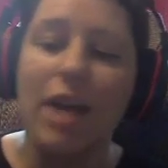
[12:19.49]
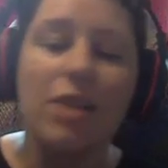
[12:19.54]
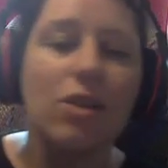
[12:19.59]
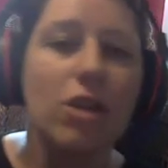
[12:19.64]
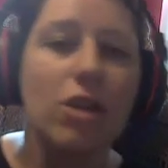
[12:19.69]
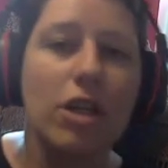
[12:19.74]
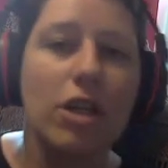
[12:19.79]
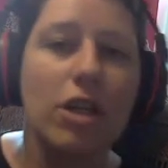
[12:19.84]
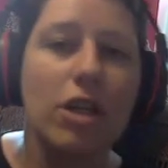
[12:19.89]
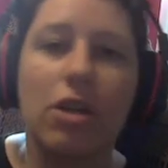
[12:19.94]

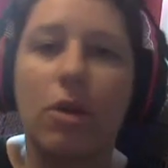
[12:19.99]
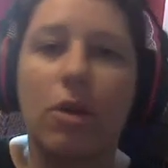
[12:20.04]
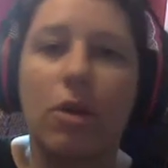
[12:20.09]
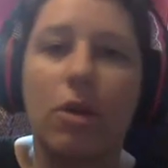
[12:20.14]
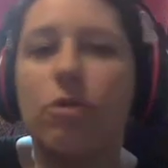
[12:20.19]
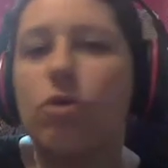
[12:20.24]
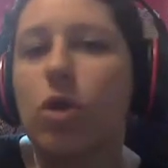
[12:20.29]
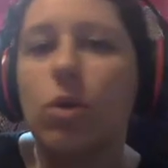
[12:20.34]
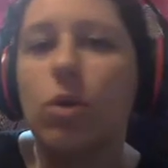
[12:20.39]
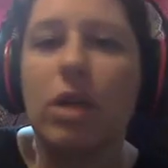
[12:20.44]
So you can just go
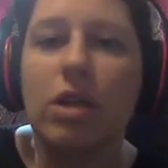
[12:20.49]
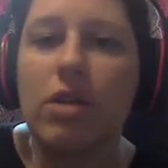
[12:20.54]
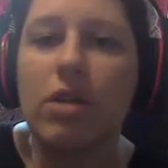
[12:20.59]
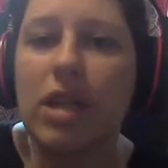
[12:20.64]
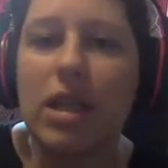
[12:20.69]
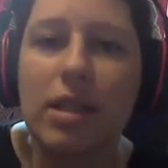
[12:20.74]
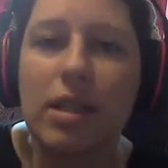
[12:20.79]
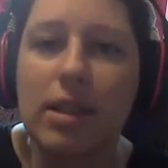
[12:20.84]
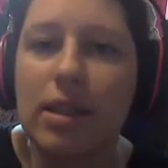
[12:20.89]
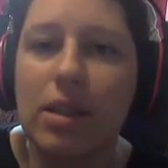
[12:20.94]
through, tweak your
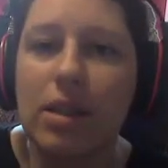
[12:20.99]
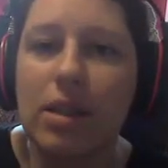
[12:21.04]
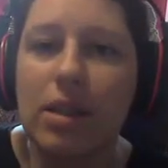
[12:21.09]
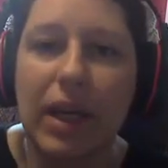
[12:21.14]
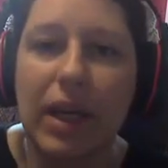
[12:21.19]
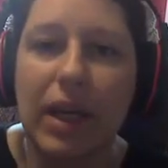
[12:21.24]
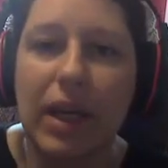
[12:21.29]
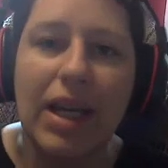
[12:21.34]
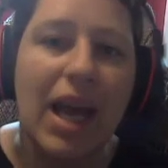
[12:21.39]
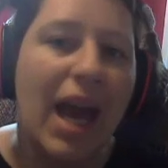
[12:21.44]
keys a little
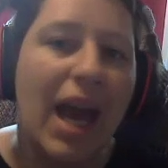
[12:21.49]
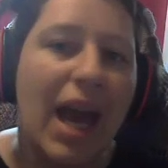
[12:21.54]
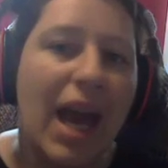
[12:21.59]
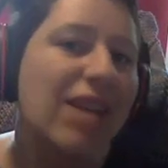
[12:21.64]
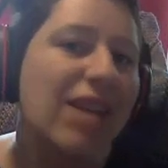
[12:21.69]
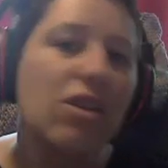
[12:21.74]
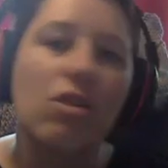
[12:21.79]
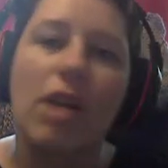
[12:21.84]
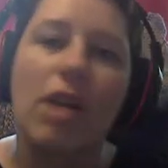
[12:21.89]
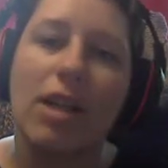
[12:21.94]
bit,
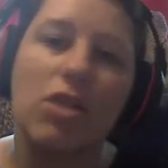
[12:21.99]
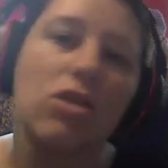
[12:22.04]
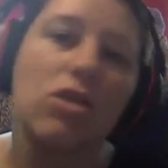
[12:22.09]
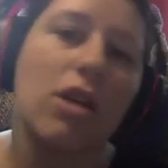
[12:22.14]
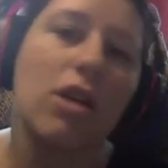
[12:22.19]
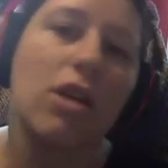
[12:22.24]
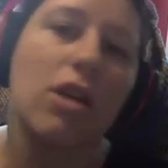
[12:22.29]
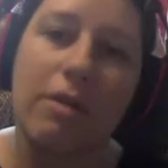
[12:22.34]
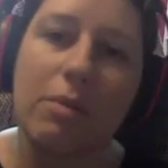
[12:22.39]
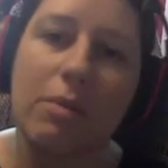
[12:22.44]
and you're not
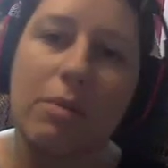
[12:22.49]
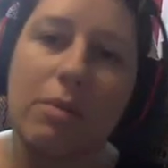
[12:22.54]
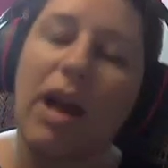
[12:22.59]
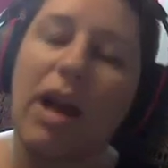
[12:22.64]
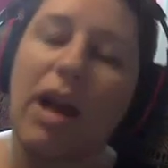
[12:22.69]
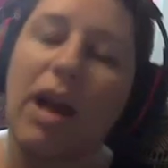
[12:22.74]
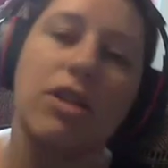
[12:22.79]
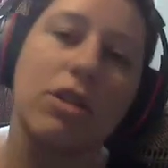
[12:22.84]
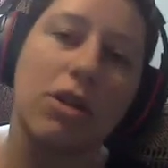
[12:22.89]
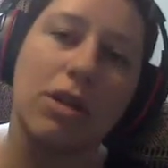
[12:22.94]
starting from
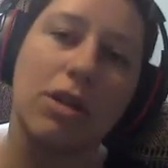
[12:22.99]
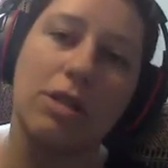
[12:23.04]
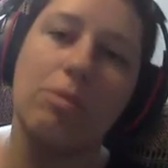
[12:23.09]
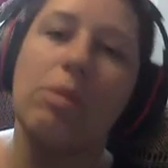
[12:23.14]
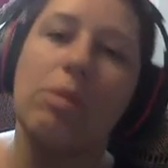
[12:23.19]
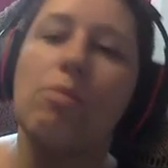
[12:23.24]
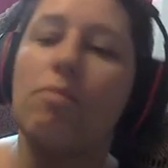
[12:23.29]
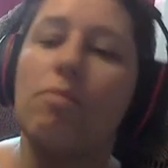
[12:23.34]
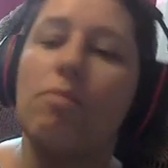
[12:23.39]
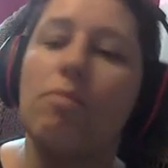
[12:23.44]
scratch. It's going to
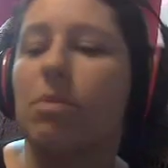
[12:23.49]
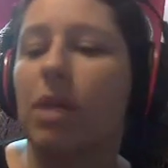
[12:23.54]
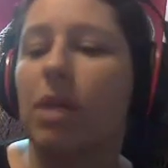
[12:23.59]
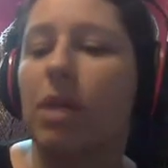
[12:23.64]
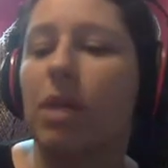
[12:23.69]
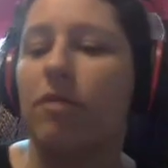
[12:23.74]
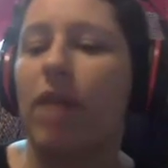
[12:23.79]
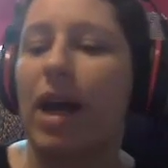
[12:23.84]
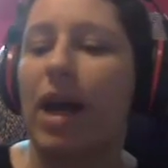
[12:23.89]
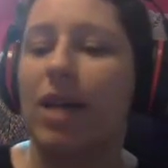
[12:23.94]
be much,
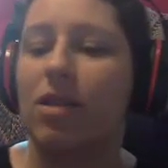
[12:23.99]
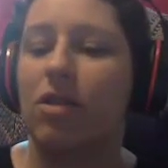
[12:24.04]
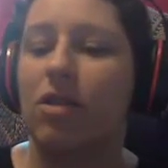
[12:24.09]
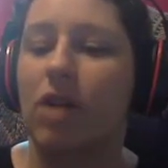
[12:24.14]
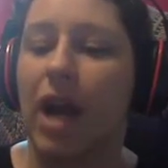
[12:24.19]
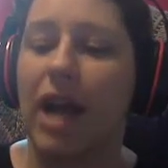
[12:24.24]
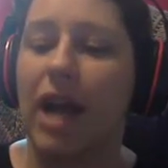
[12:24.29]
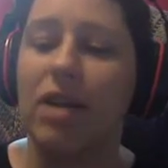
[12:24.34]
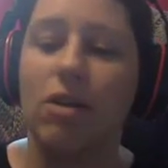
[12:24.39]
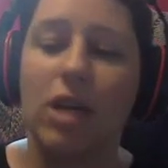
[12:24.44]
much
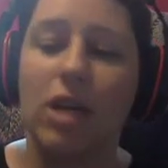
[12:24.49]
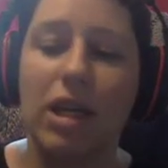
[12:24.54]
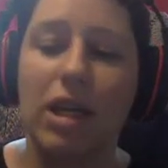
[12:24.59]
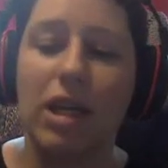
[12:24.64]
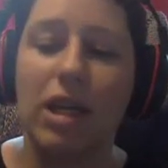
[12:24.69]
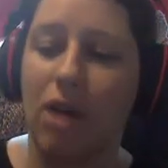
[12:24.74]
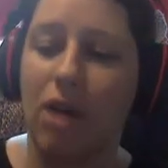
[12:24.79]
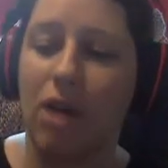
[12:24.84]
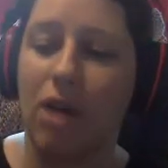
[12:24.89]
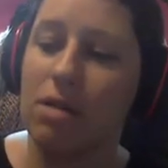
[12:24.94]
faster, and you can
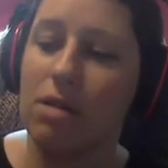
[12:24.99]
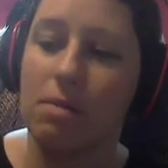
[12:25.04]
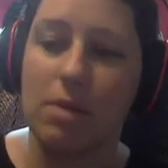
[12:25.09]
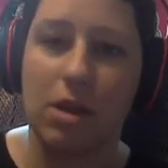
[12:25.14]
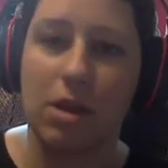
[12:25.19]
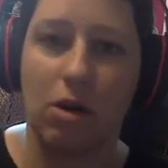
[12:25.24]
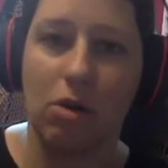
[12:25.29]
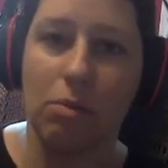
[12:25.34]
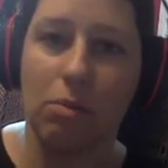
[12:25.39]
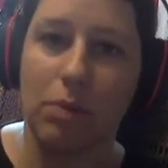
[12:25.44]
give all of them
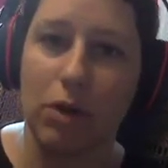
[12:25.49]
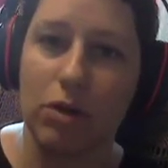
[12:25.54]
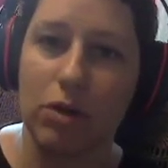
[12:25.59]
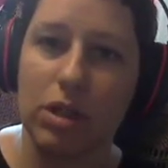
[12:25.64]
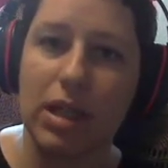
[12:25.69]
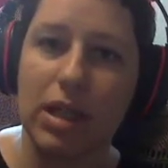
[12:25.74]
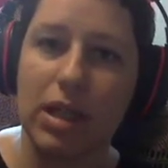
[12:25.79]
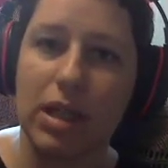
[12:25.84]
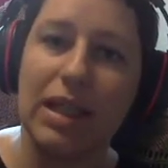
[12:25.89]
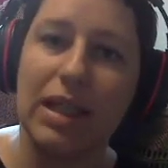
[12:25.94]
their own
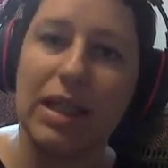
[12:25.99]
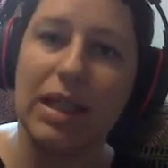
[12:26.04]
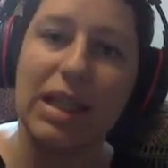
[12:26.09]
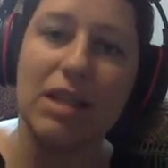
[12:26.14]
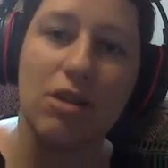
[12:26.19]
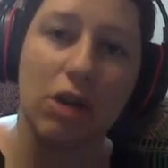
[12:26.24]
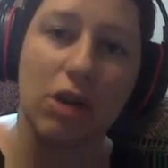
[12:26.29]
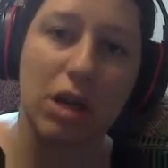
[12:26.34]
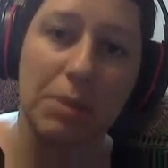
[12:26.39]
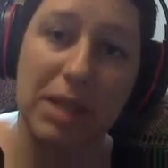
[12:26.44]
personality.
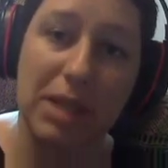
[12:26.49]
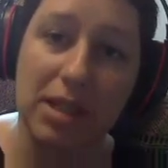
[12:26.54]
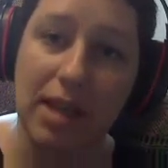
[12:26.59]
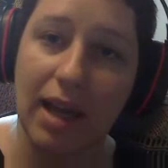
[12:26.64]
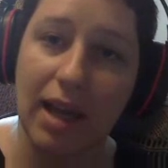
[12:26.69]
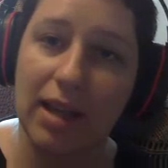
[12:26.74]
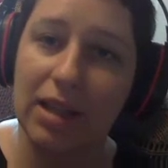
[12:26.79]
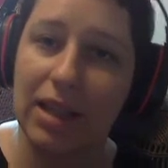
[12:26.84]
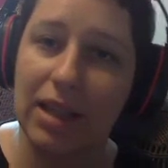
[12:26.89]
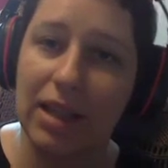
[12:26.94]
They're going to be
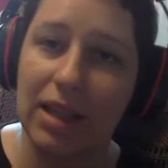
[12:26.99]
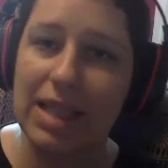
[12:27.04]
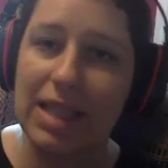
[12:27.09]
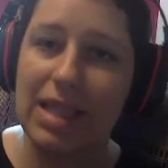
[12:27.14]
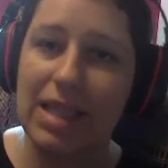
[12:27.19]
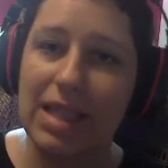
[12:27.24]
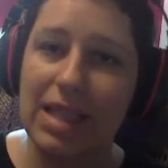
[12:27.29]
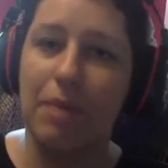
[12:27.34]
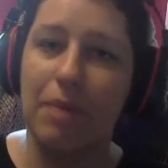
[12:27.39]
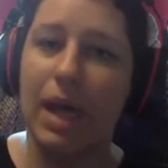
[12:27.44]
cycling at the
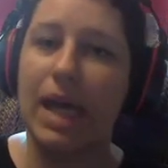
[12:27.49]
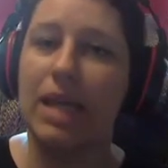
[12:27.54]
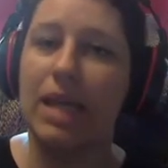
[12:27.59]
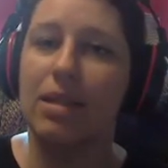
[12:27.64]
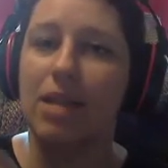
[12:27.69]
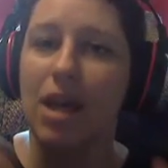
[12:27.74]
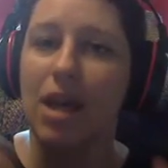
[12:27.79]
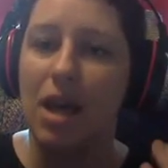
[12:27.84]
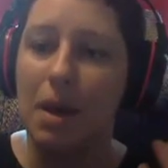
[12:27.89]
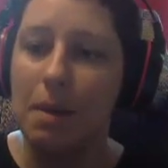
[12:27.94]
same
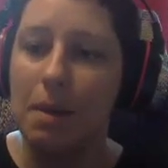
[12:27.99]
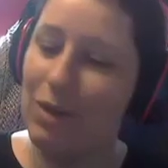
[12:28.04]
pace.